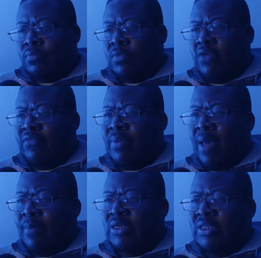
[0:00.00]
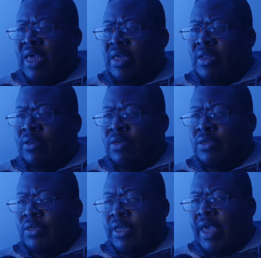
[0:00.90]
if I'm not mistaken, the,
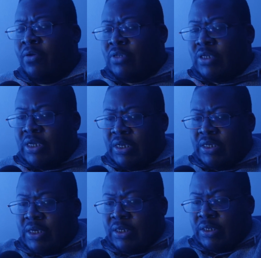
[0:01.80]
the K O T D season,